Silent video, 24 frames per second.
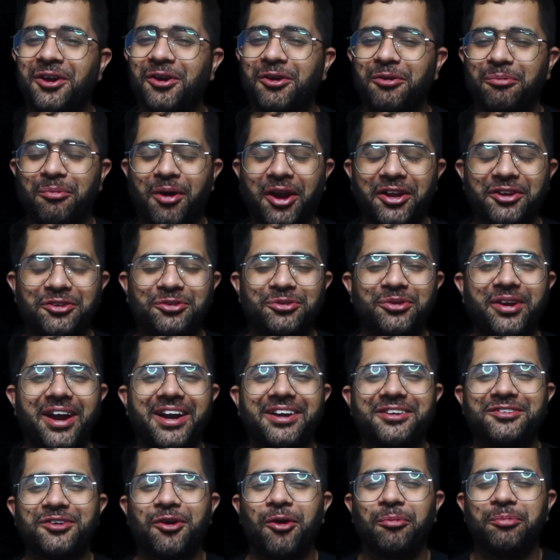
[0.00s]
Good morning,
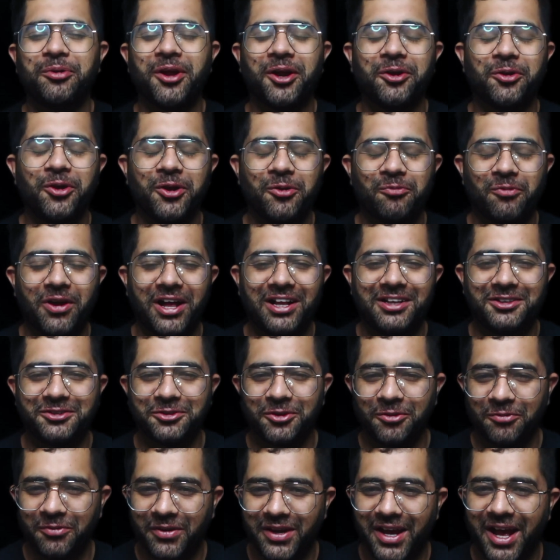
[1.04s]
students. Hope you are doing well. So
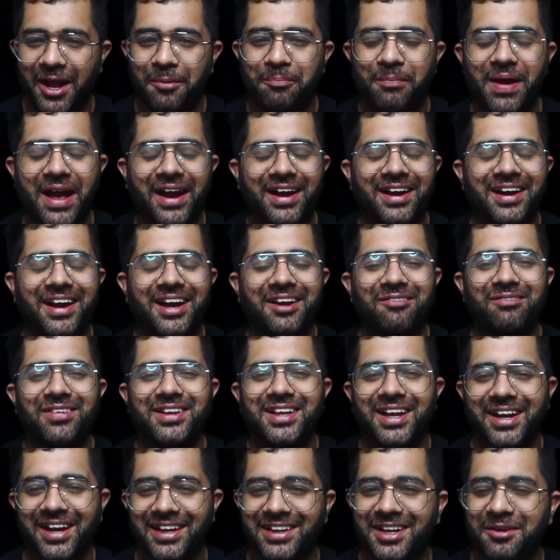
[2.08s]
we are back again with
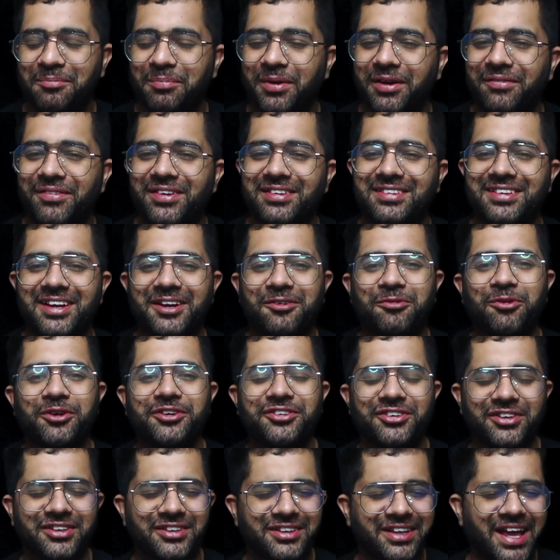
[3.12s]
another previous year
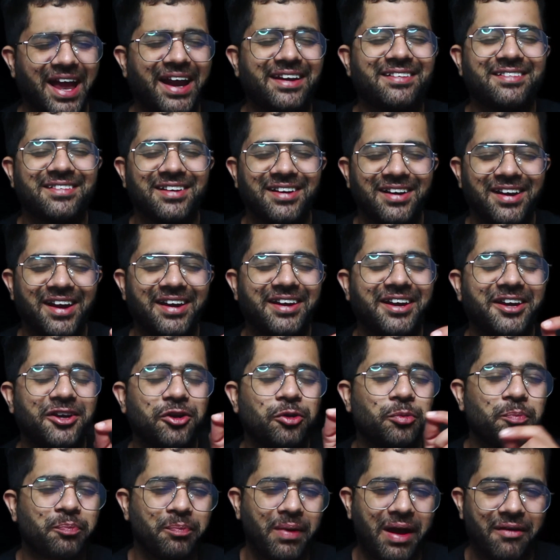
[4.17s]
question that's related
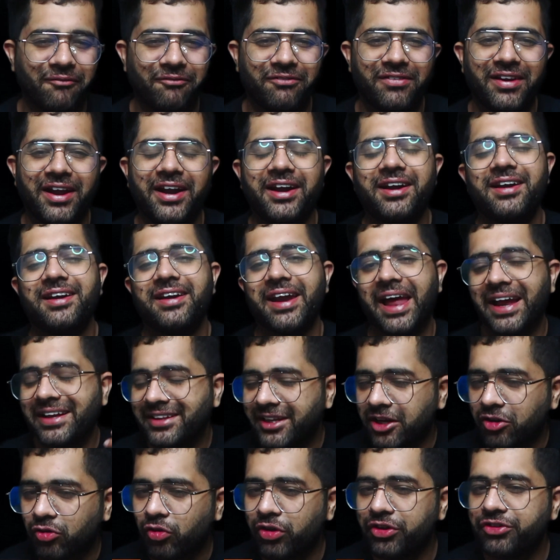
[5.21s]
to pamphlet. Like
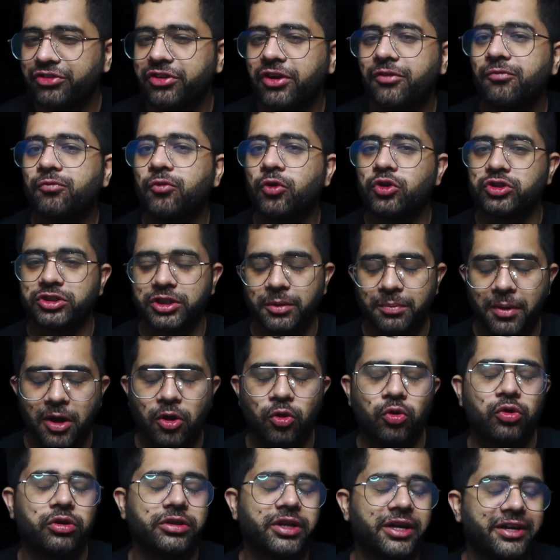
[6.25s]
the question was
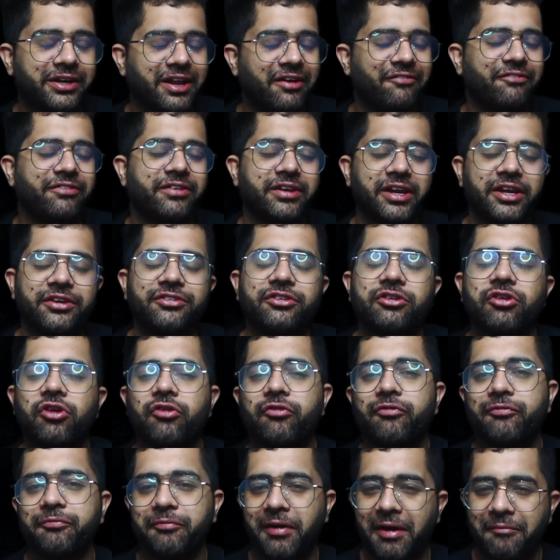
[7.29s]
about the definition
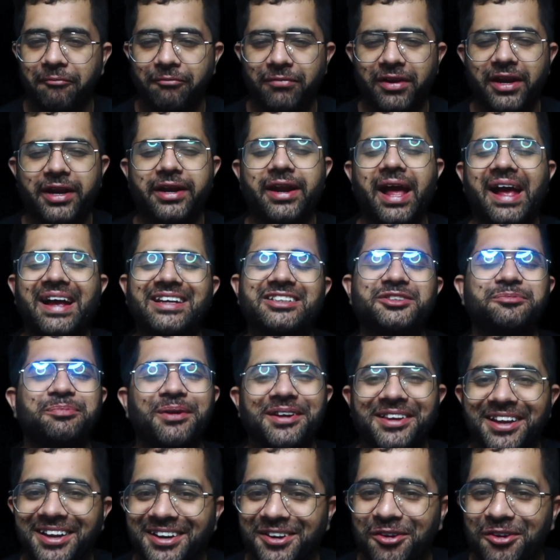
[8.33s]
of pamphlet as per the